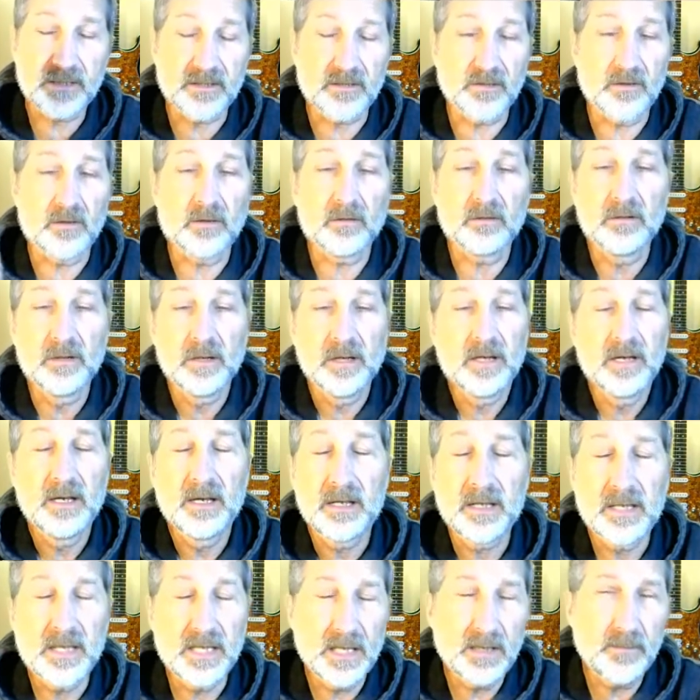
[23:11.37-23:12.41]
So
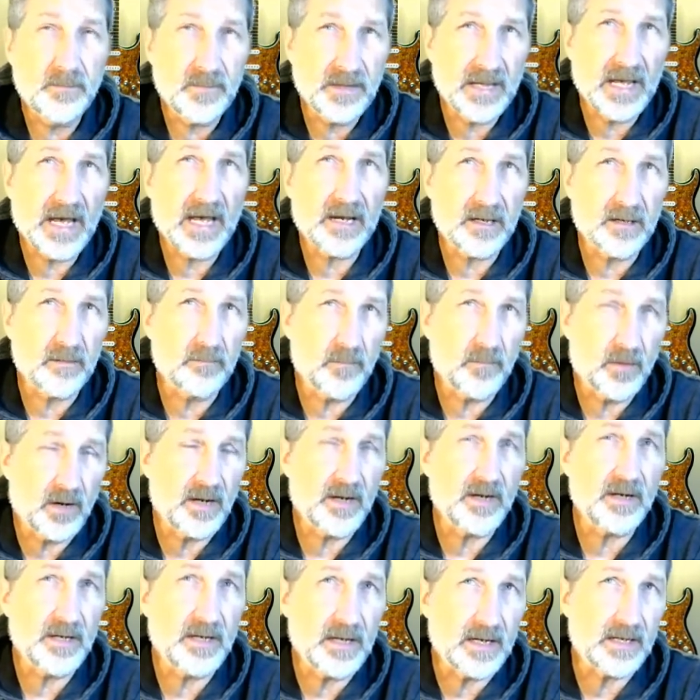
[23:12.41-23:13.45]
keep that in
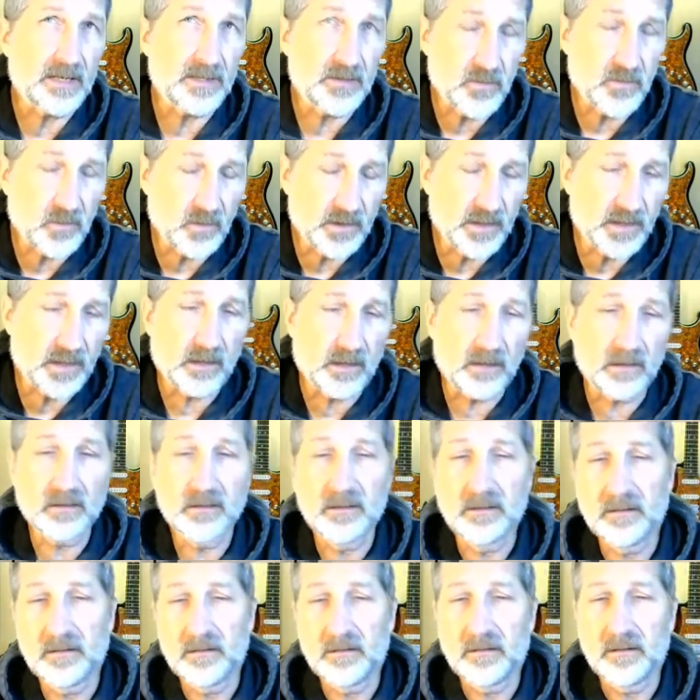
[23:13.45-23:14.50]
mind as well,
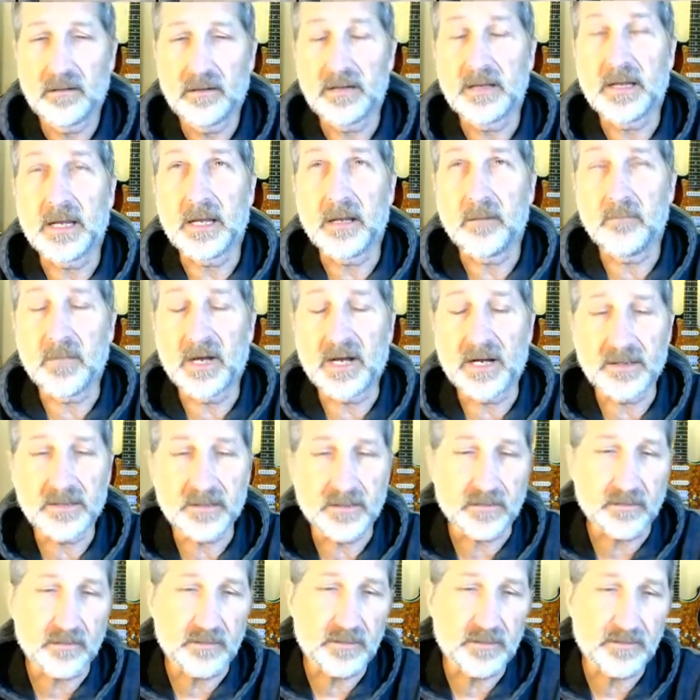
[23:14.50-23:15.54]
Game
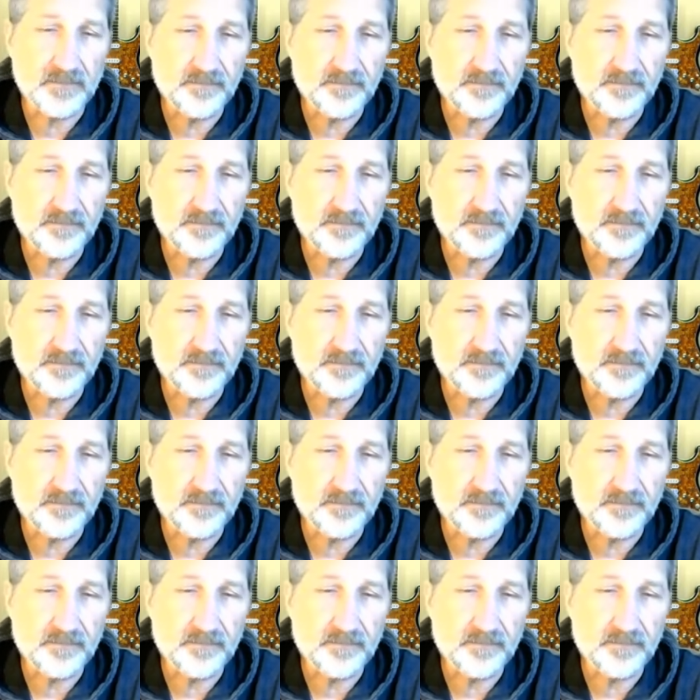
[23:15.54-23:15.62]
Masters.